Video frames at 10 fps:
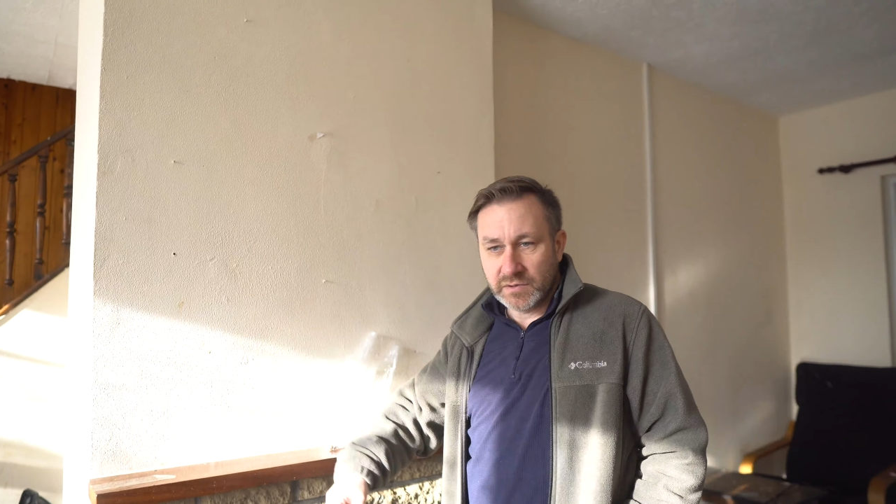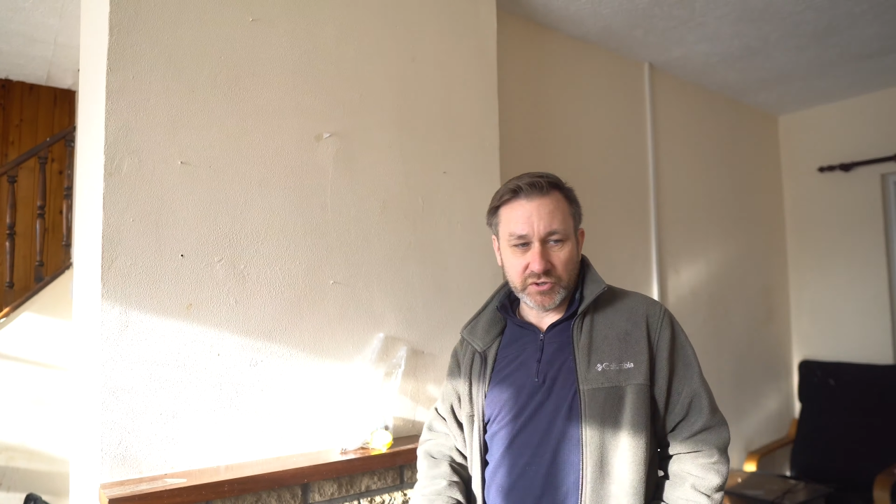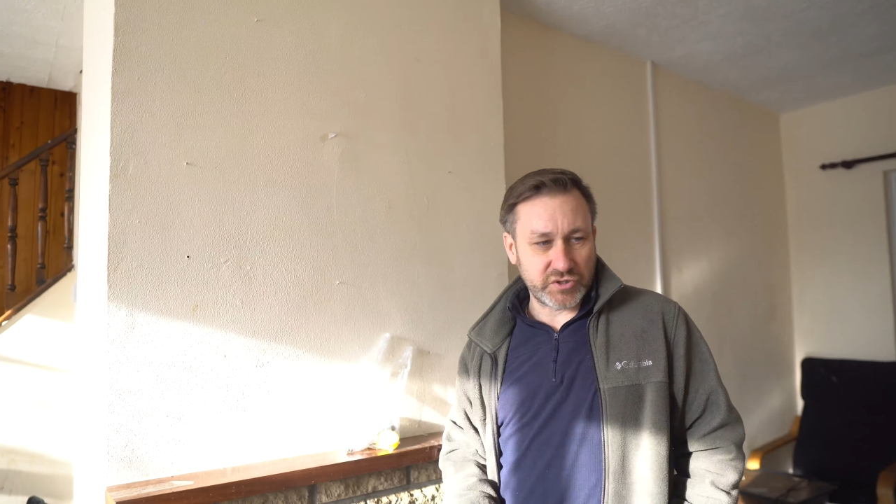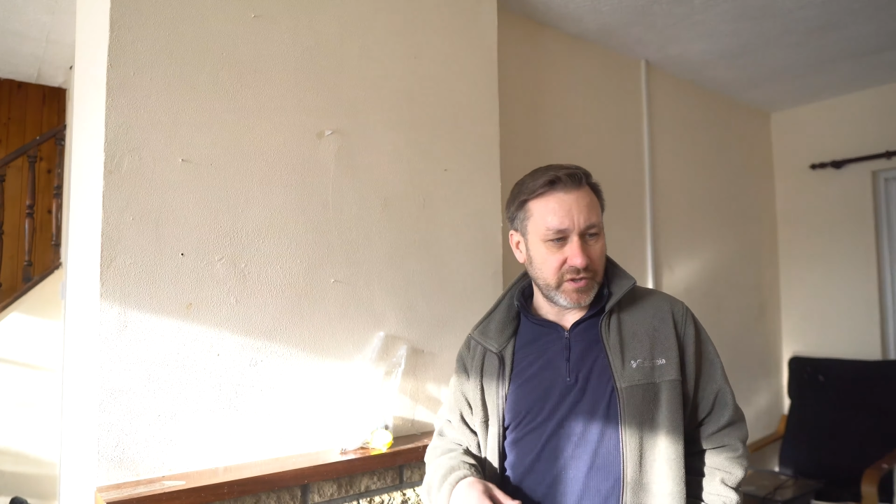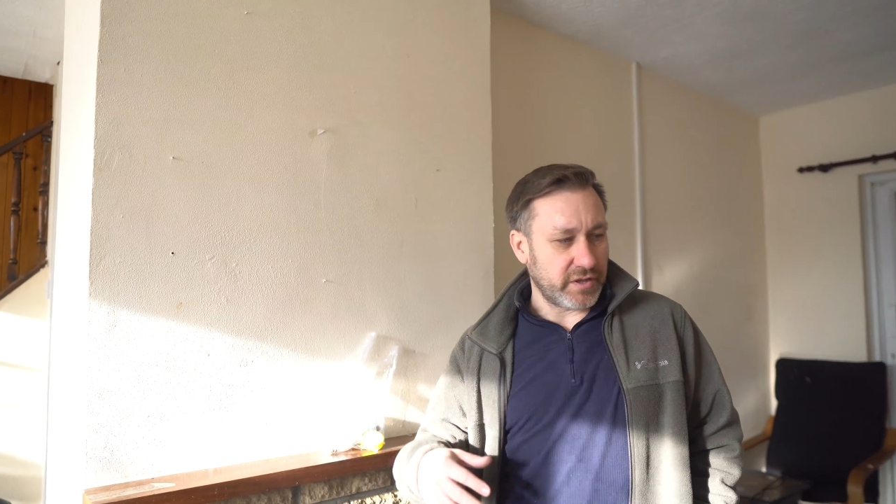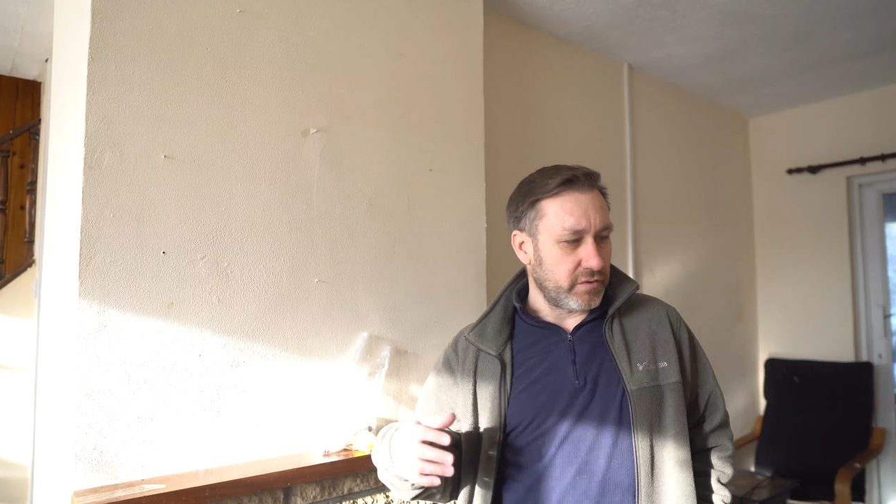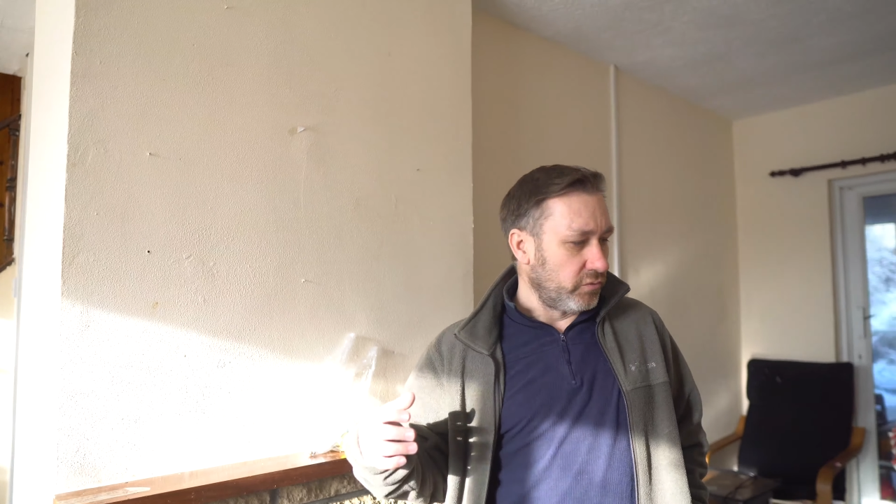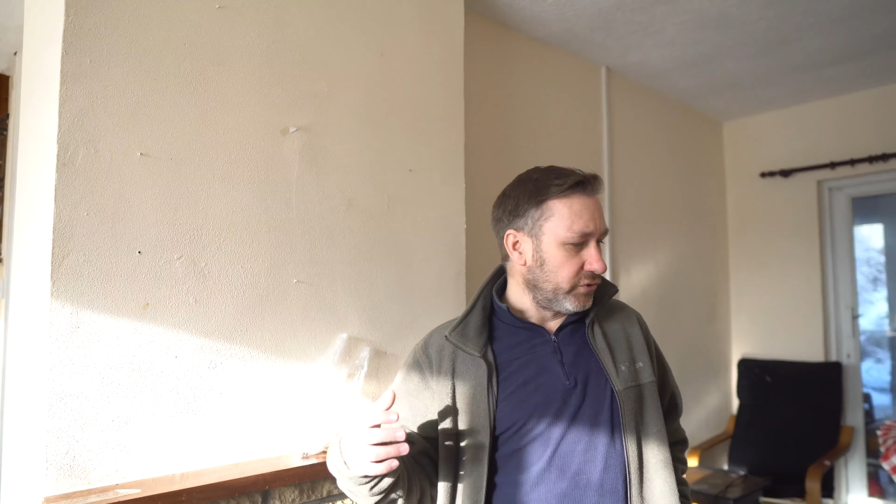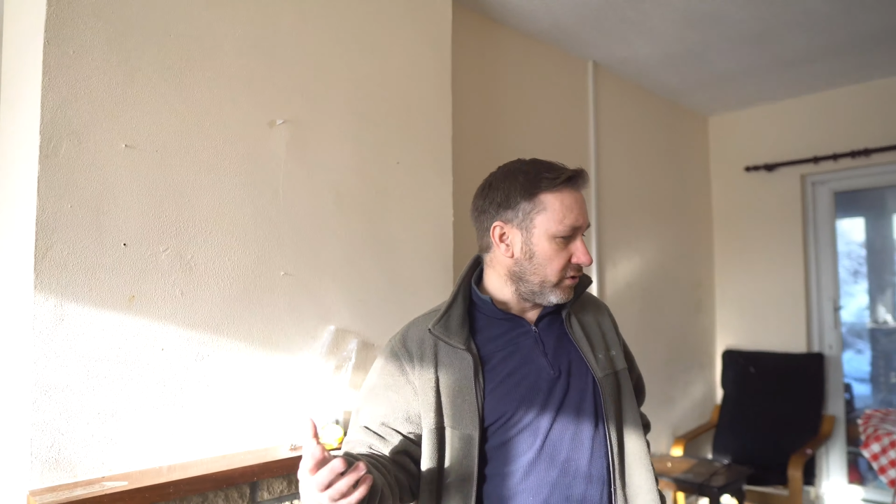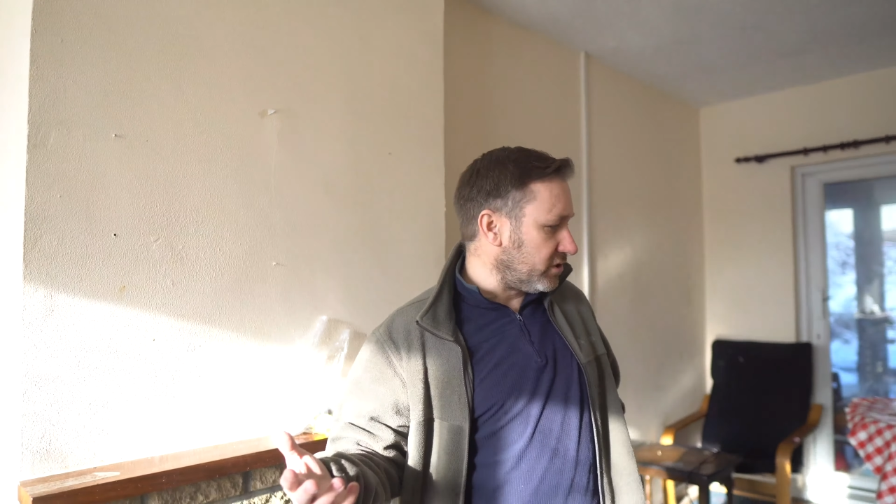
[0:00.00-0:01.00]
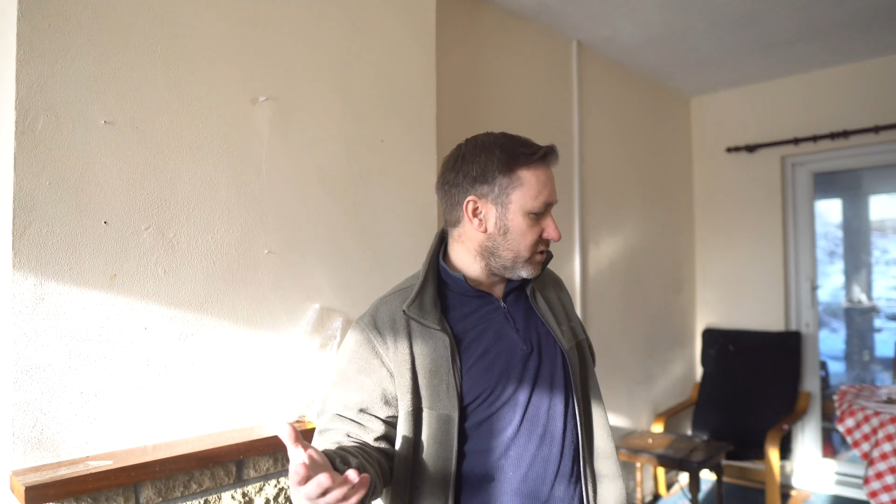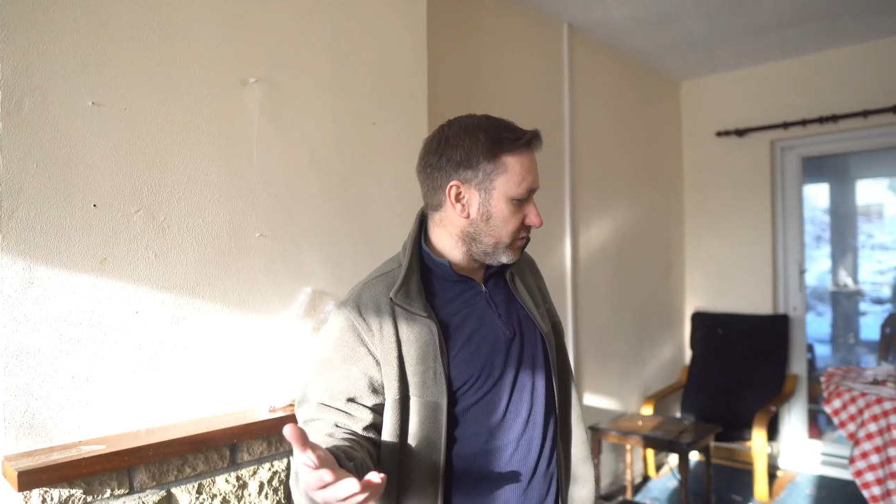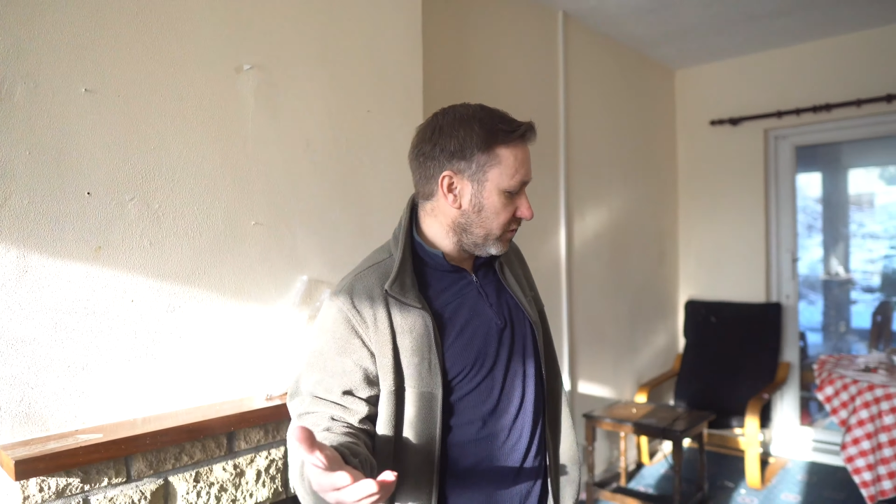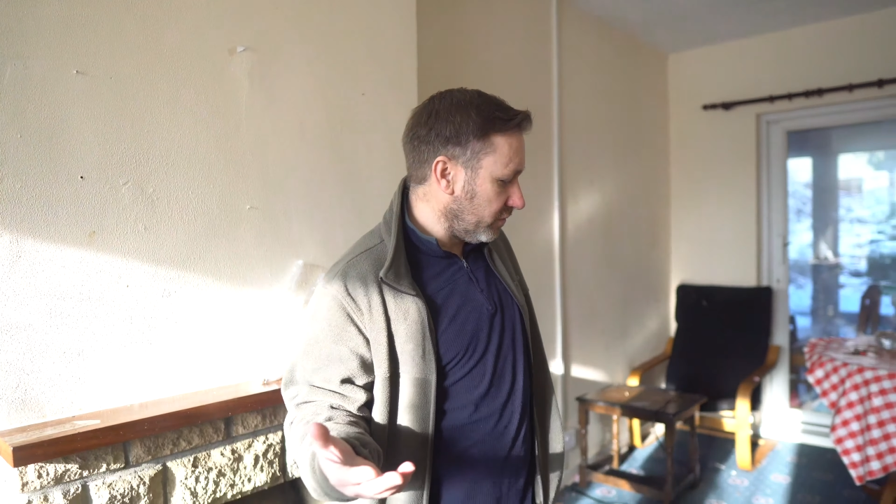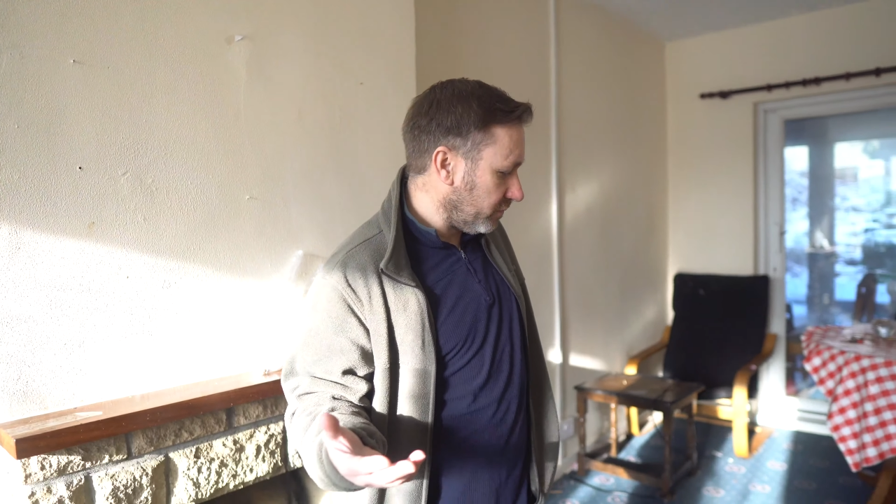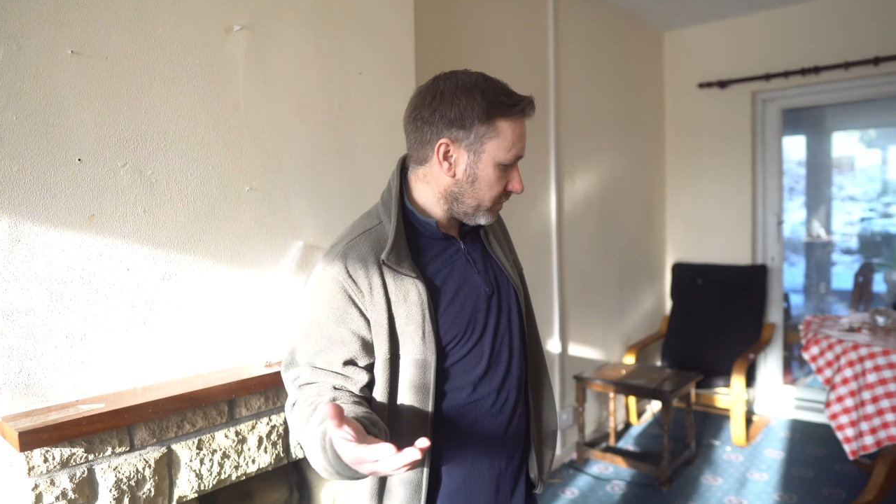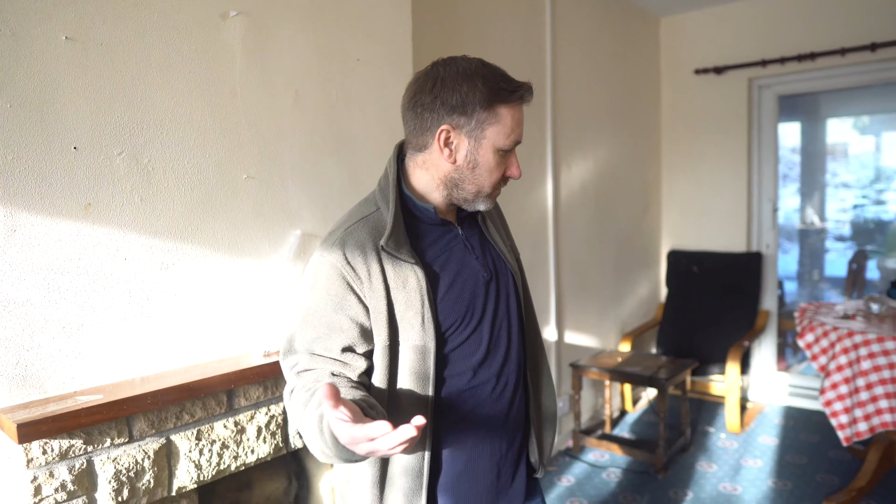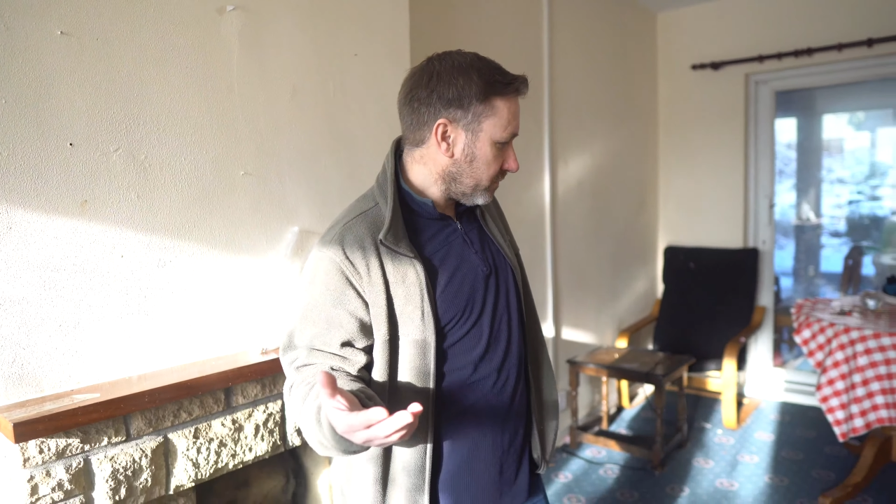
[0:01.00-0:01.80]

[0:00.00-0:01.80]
just so that they're all nice and new.